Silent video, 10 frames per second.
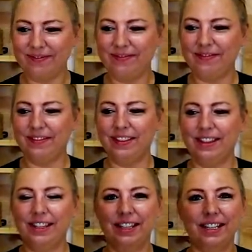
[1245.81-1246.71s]

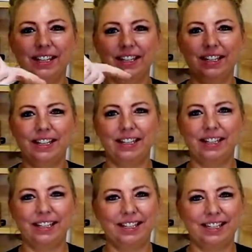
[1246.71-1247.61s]

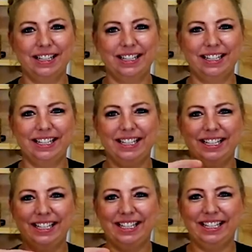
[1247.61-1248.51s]

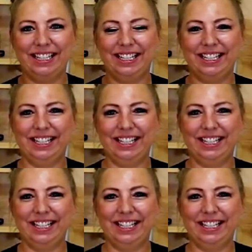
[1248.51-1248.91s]
No words are spoken by the person on screen.